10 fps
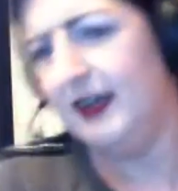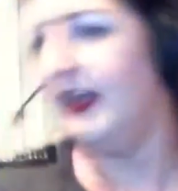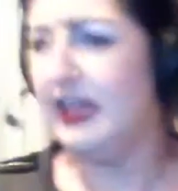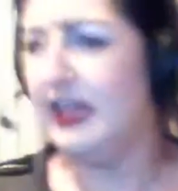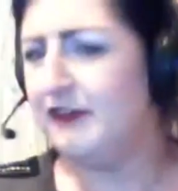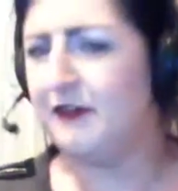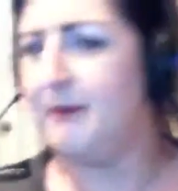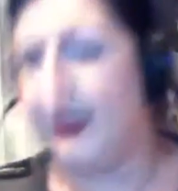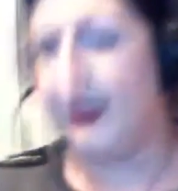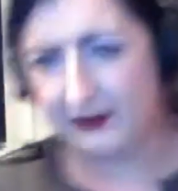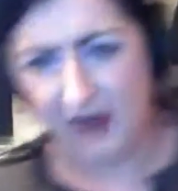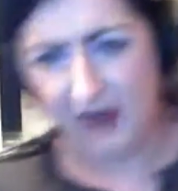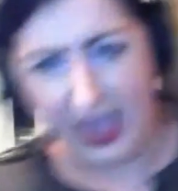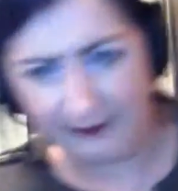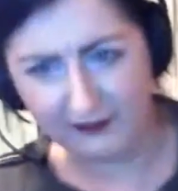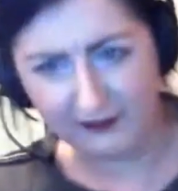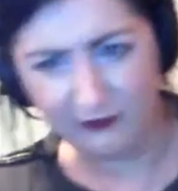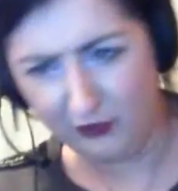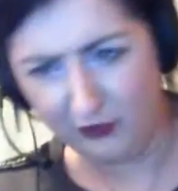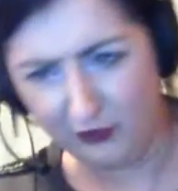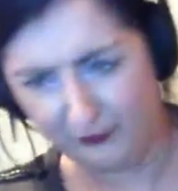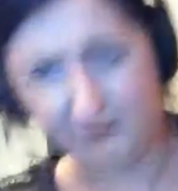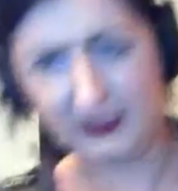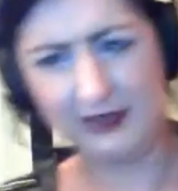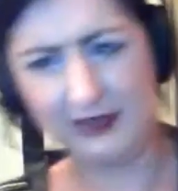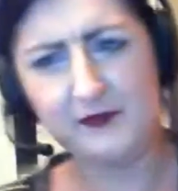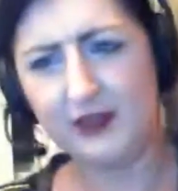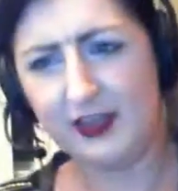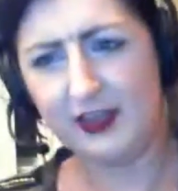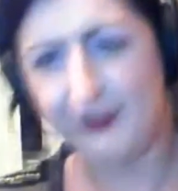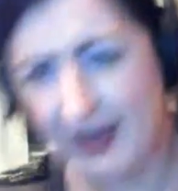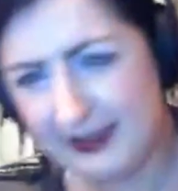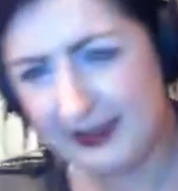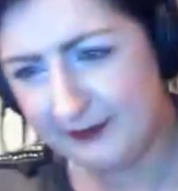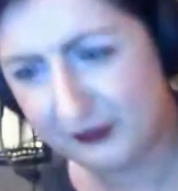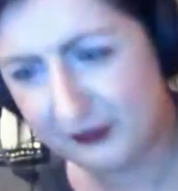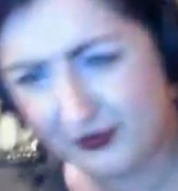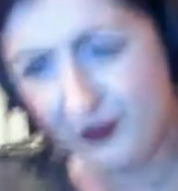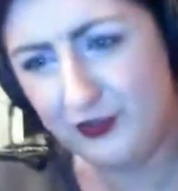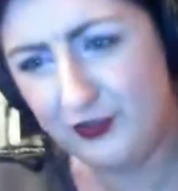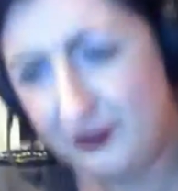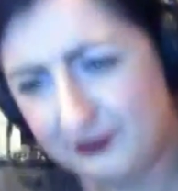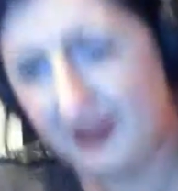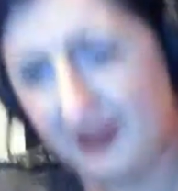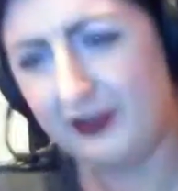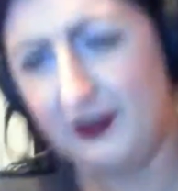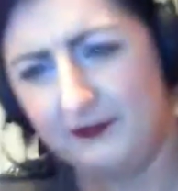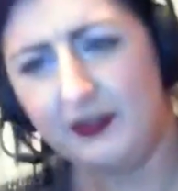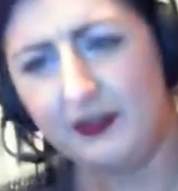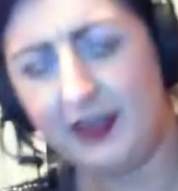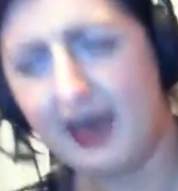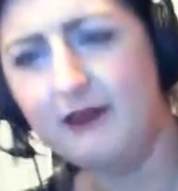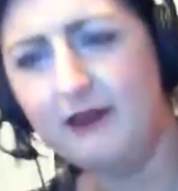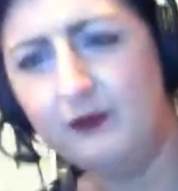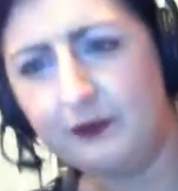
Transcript: if marriage happens for me, if I am betrothed to another again,